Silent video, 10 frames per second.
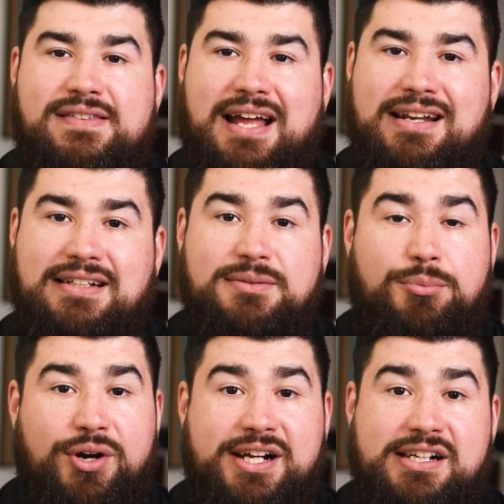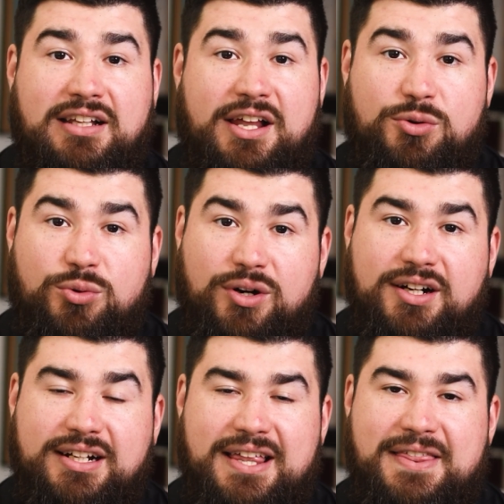that doesn't bring in a lot of
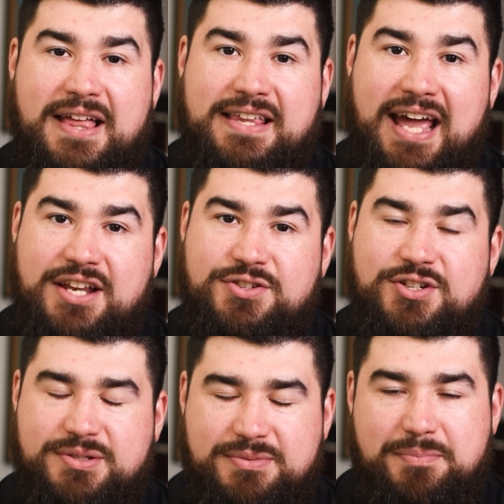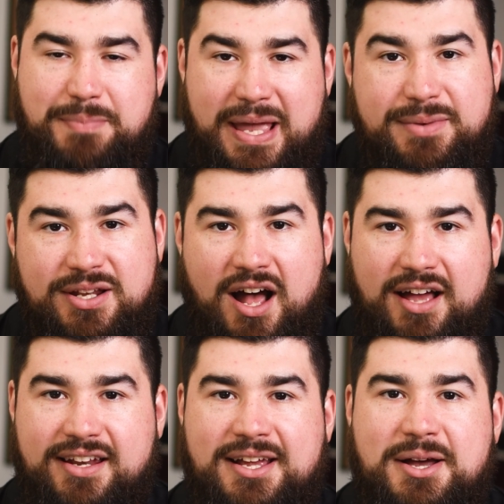work, then the answer is maybe
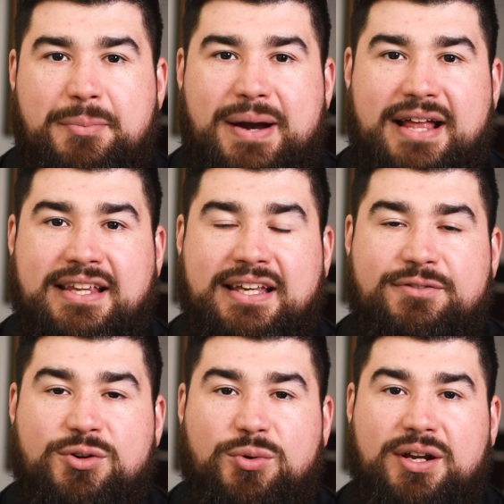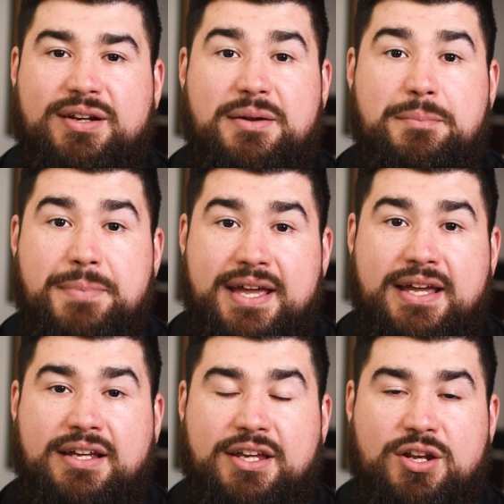not. But I think if you're working in a
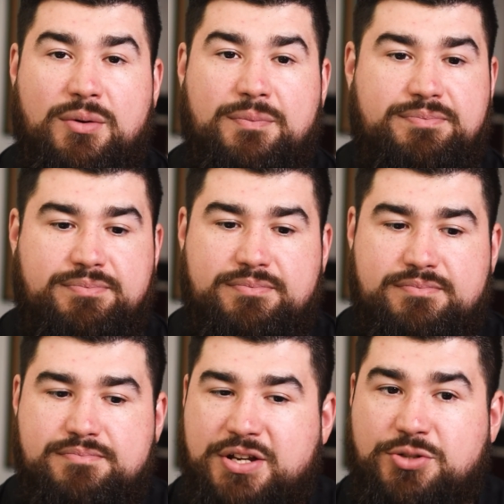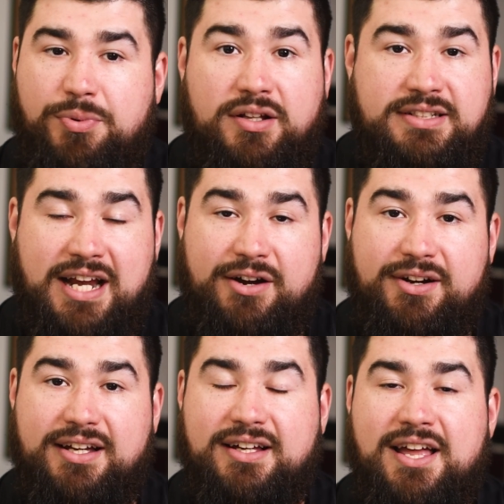big, you know, metropolitan
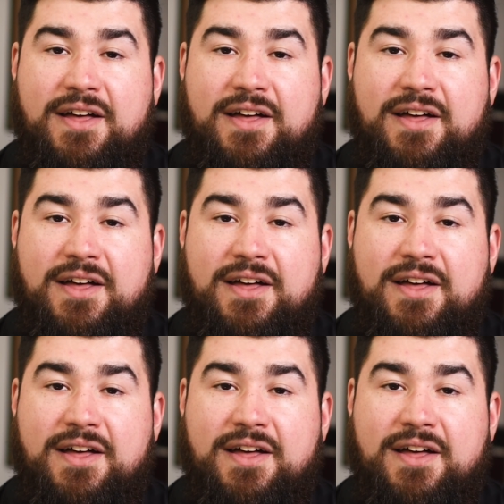area